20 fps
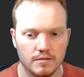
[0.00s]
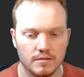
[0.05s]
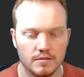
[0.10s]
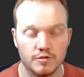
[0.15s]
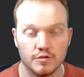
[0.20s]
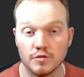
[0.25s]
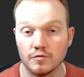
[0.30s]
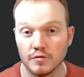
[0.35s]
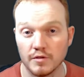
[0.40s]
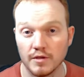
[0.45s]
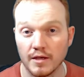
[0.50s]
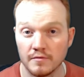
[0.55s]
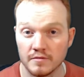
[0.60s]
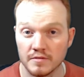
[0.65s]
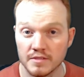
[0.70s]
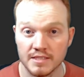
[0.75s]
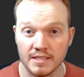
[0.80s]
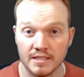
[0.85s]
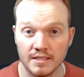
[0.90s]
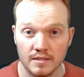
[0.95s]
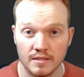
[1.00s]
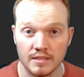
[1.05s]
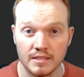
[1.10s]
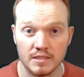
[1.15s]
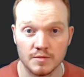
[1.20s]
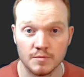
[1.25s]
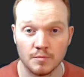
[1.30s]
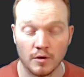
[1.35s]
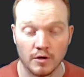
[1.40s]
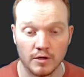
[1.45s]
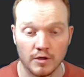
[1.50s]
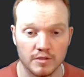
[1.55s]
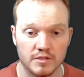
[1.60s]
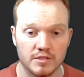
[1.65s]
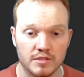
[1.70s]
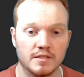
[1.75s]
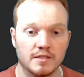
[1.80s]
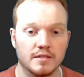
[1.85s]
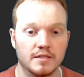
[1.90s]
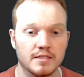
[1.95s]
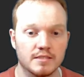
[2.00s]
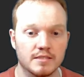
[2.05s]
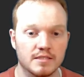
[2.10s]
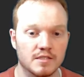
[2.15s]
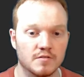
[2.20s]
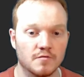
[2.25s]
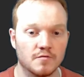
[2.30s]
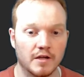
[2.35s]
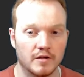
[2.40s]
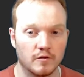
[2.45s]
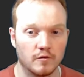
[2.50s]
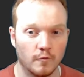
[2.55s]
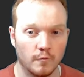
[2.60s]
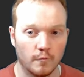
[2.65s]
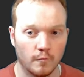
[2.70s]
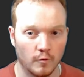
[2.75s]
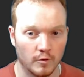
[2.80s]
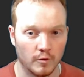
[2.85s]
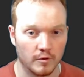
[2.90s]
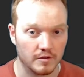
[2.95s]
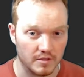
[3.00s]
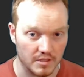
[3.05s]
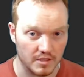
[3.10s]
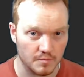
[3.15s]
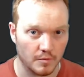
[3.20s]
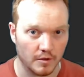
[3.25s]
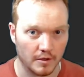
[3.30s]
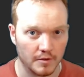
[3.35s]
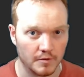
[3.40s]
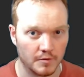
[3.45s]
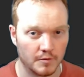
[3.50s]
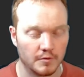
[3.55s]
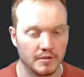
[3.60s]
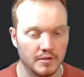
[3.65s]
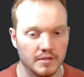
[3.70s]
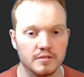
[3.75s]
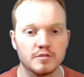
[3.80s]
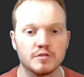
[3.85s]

So if you haven't seen these parts, this is vital for this part three.